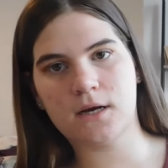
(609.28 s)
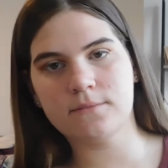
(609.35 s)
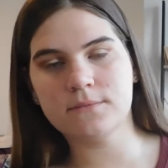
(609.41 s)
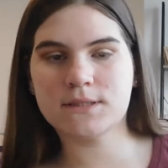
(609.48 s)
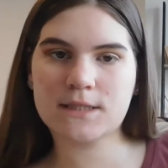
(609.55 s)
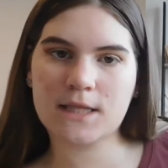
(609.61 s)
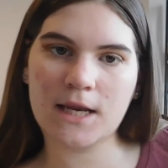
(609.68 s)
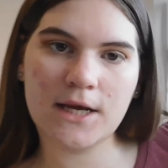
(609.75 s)

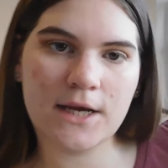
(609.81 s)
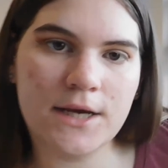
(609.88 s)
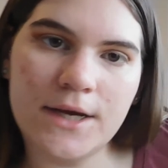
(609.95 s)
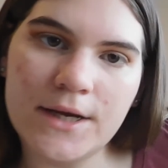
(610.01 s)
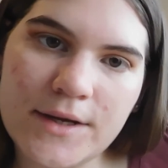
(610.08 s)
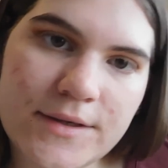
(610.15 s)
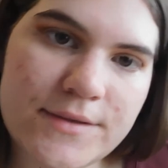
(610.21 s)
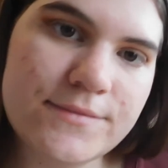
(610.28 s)
I'm
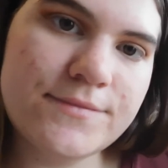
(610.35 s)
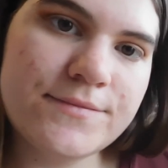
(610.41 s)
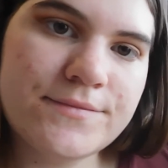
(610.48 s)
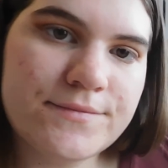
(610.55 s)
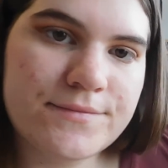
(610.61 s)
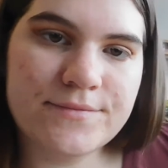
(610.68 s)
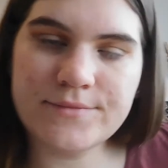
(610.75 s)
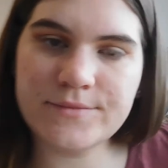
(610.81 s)
gonna
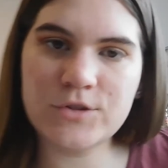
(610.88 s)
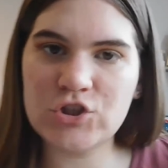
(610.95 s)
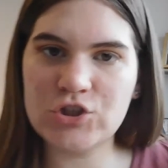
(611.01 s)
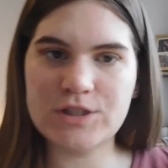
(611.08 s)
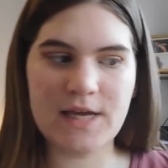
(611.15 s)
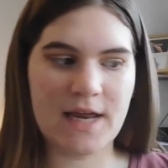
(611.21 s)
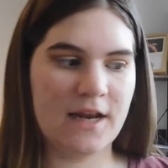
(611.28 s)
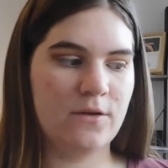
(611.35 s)

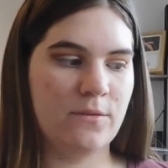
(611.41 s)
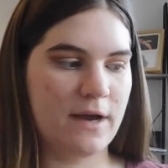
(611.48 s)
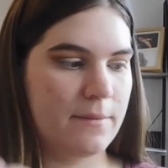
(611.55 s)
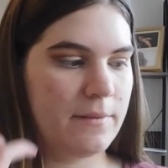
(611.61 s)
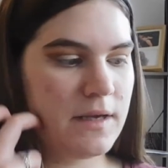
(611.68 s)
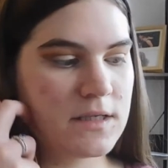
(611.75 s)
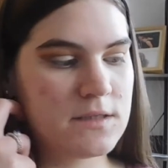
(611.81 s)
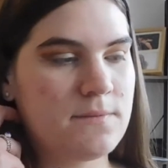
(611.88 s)
use it anyway
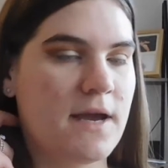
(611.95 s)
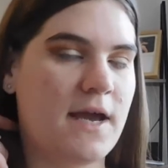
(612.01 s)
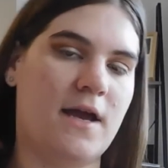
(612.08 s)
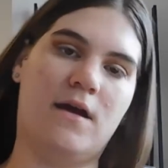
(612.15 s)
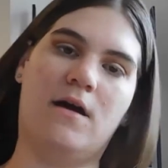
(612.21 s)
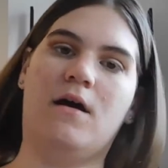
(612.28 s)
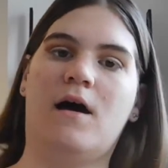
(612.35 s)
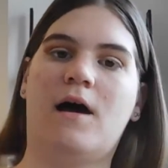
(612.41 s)
because
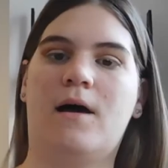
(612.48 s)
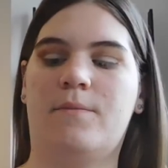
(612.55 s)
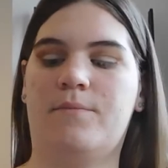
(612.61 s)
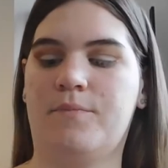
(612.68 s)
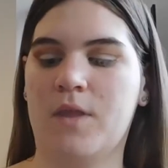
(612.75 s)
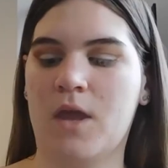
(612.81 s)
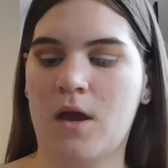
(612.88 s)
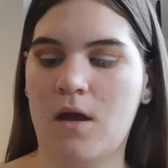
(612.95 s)
my
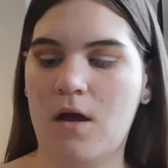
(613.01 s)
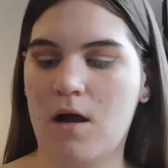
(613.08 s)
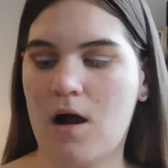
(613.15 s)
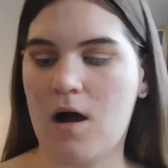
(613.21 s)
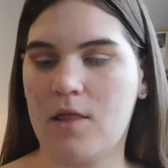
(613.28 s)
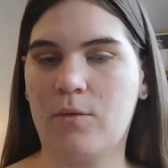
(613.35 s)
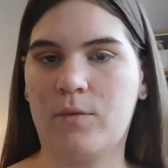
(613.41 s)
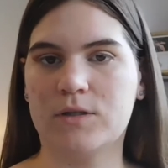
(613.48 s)

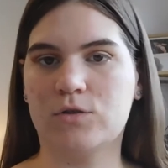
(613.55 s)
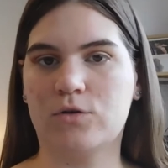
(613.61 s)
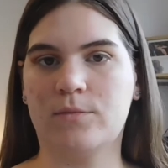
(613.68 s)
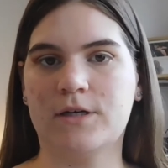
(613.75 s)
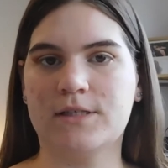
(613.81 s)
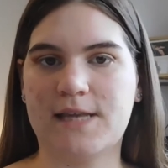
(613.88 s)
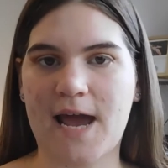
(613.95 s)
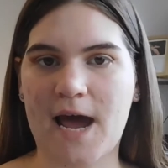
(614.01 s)
other one's
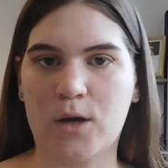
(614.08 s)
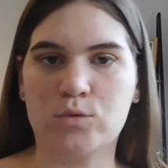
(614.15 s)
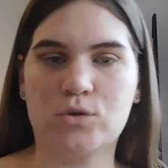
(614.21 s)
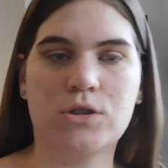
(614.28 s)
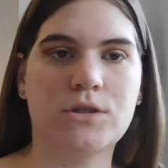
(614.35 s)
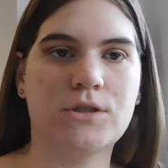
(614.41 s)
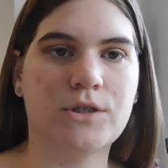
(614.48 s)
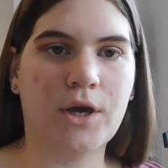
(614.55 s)
almost
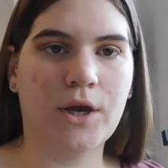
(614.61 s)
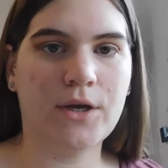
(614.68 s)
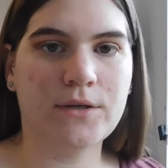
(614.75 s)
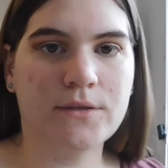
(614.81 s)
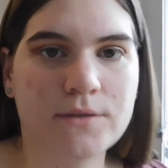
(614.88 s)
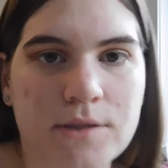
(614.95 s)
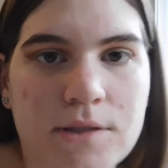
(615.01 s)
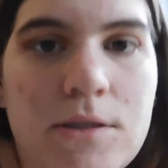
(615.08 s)
out, so
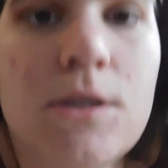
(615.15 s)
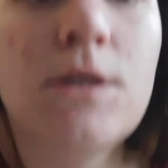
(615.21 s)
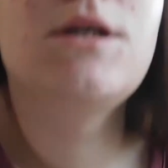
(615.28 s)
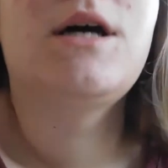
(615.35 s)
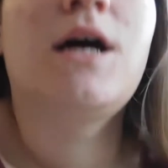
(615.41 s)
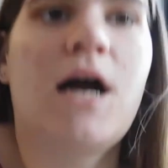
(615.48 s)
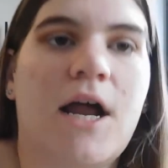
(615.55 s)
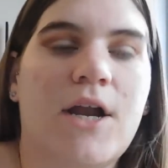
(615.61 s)

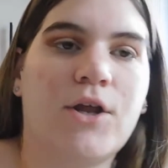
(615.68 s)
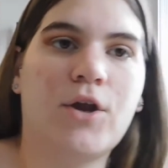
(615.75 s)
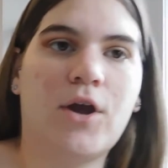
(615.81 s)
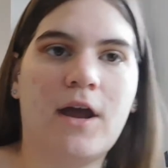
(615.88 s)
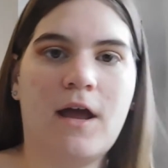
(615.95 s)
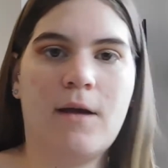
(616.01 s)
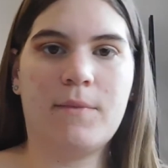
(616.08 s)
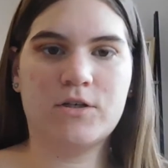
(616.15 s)
I don't know
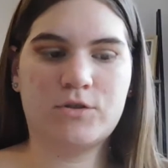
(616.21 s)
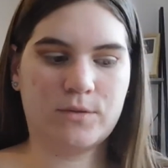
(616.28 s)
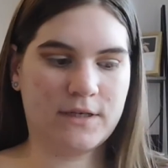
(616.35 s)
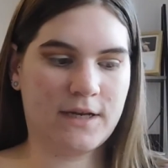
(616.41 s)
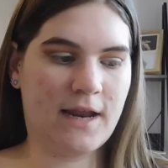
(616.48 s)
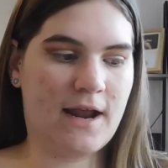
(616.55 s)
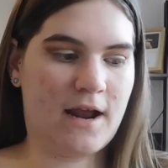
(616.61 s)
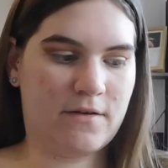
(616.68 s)
how much
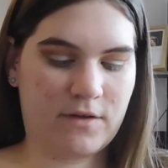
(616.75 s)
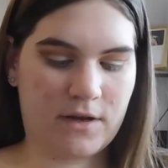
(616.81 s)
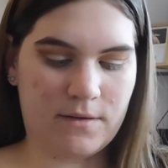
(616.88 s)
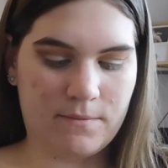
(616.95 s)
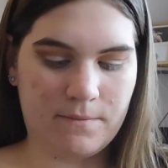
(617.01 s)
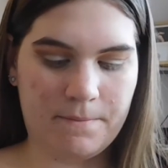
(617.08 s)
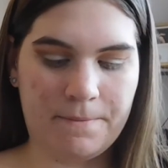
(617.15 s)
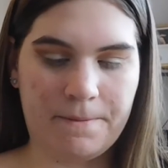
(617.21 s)
we'd get out of it.
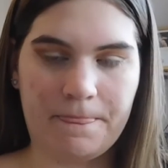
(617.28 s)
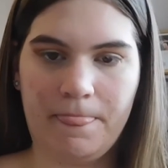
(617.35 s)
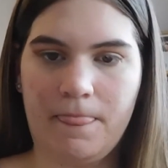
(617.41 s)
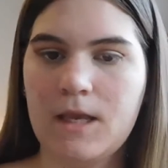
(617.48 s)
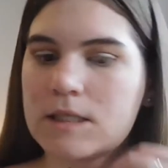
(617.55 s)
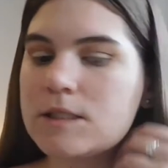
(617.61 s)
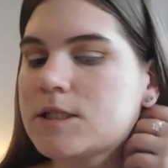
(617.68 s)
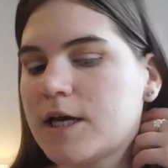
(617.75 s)

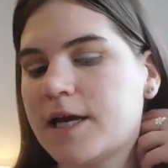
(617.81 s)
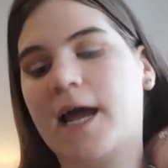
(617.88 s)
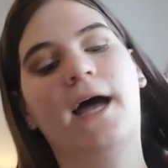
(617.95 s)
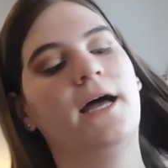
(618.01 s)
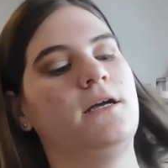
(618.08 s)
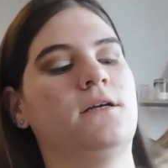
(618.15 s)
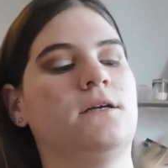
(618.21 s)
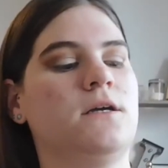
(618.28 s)
So yeah,
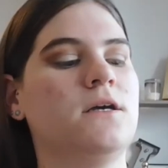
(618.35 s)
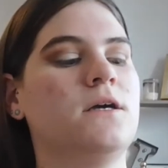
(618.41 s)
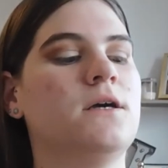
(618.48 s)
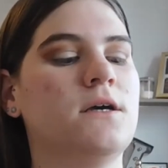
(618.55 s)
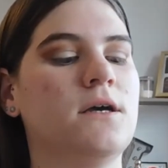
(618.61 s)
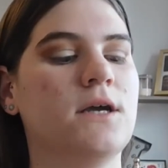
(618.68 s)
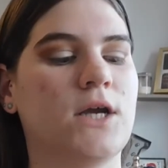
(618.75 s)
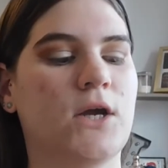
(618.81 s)

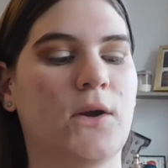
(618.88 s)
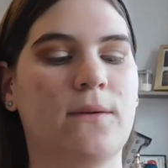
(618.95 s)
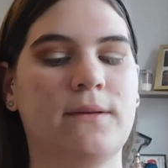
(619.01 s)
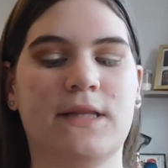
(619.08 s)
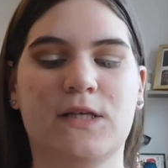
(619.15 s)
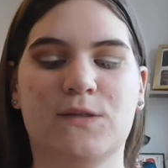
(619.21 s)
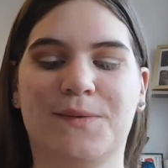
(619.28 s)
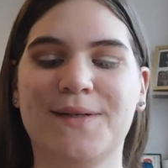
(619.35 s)
going
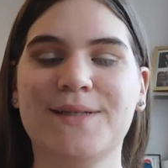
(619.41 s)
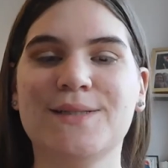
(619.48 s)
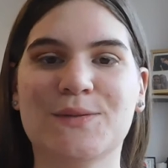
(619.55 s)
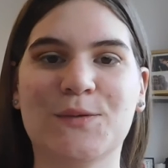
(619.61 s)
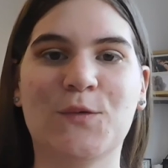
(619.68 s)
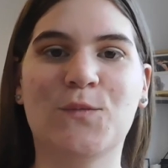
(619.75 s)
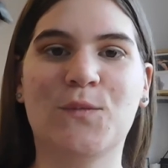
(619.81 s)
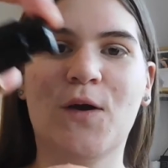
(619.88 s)
with this one.
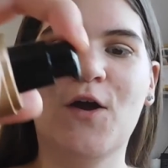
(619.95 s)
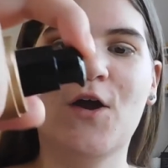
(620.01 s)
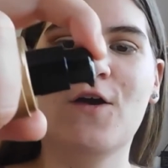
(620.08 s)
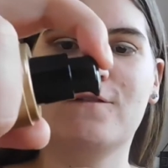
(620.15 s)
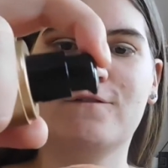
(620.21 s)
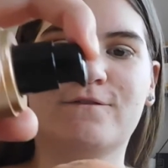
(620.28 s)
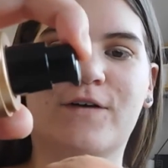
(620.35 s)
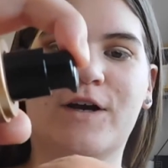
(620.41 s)
It's all
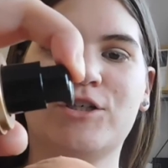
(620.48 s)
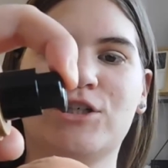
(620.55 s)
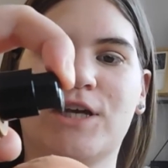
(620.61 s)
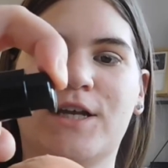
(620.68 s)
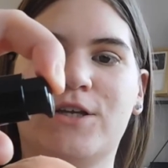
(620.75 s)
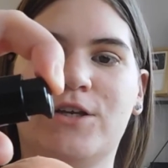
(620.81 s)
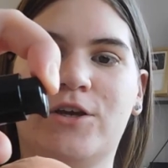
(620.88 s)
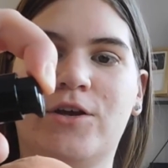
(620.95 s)
fresh
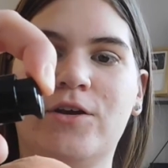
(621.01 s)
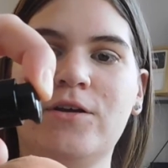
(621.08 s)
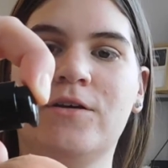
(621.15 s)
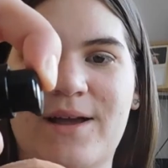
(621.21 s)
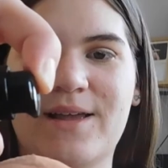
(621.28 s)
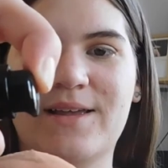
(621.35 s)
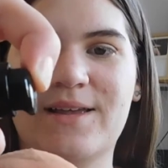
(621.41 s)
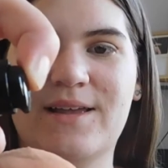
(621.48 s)
and new.
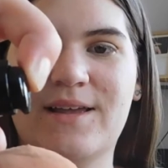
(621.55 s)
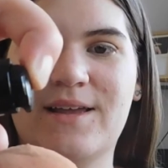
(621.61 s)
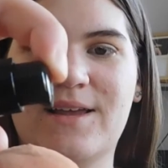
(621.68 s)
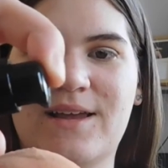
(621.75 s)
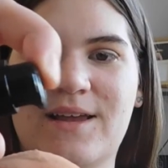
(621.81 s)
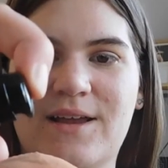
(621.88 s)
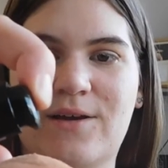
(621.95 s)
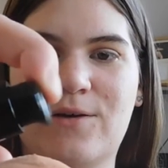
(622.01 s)

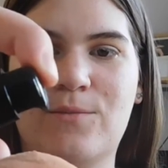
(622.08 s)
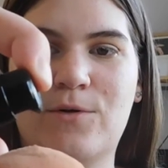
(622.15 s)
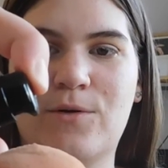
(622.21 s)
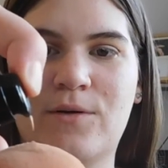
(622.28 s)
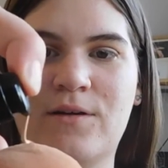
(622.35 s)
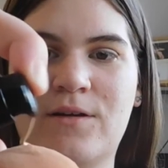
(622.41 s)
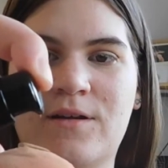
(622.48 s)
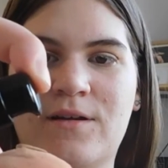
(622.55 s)
Come
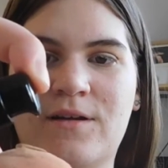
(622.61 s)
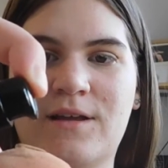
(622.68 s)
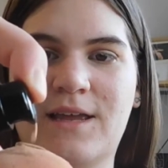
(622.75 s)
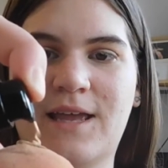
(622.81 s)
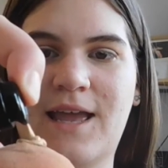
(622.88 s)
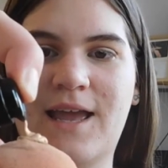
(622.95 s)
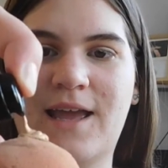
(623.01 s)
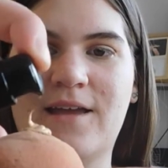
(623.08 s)
on,
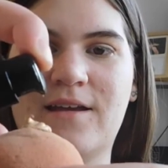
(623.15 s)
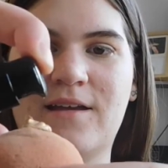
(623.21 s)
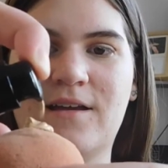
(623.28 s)
yay.